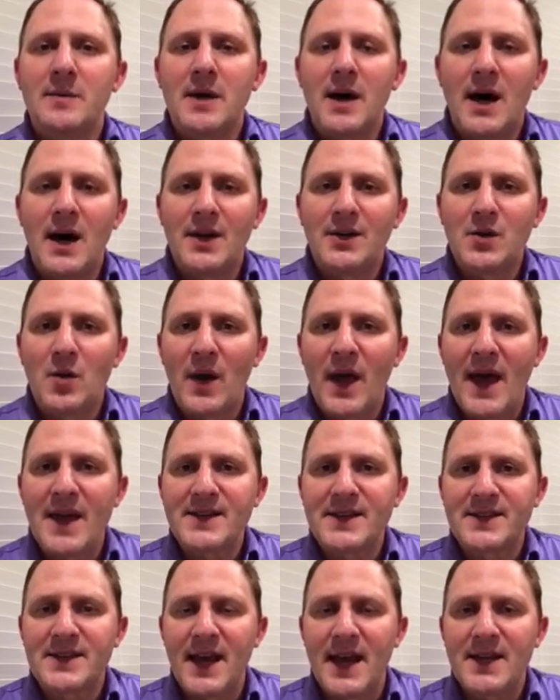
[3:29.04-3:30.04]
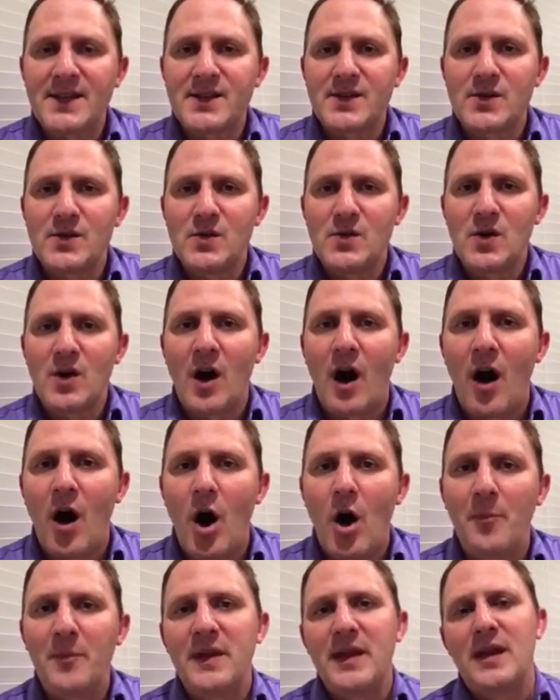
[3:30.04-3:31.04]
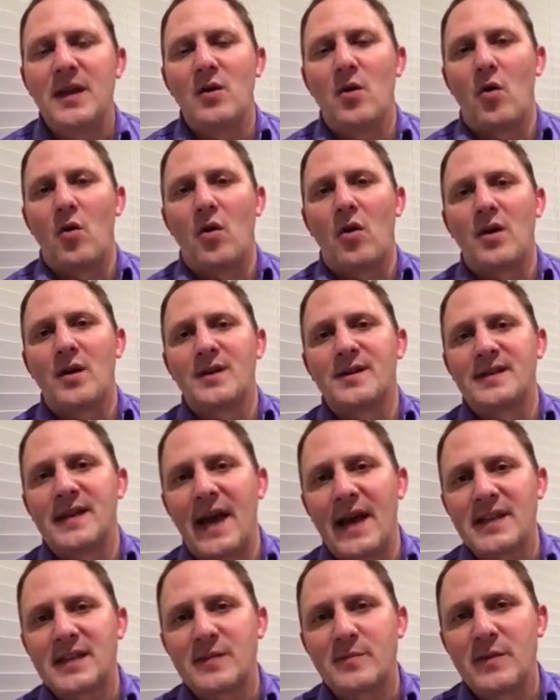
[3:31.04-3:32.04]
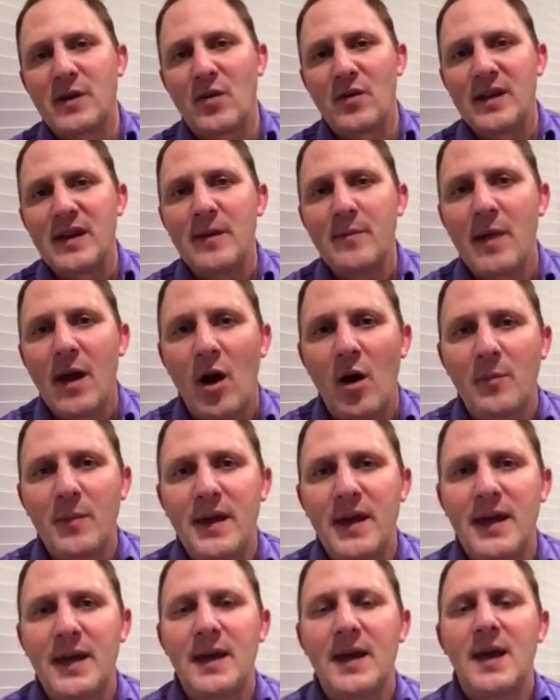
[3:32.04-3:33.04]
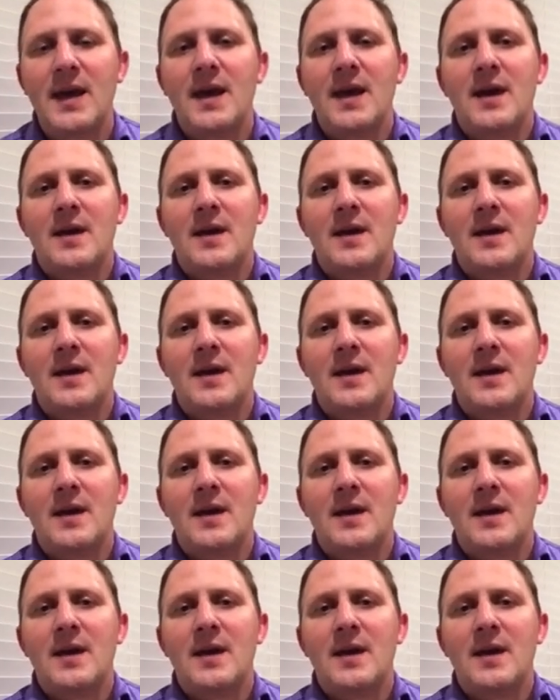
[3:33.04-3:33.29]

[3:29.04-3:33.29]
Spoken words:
don't hesitate to call me or text me or email me.